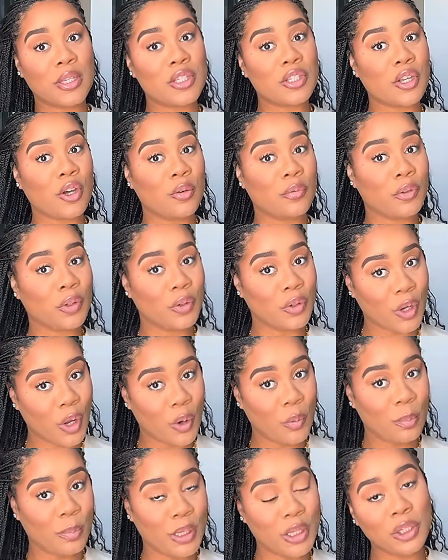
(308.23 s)
So if you
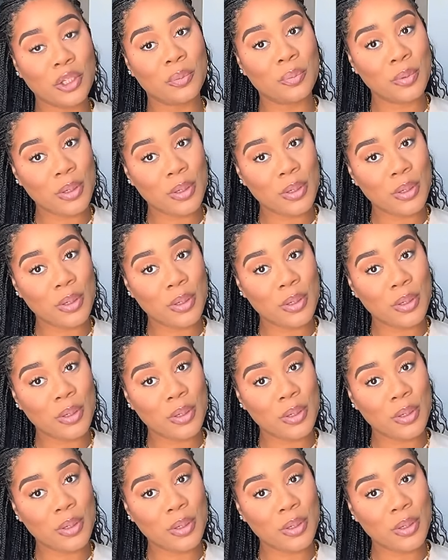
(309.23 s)
know me, you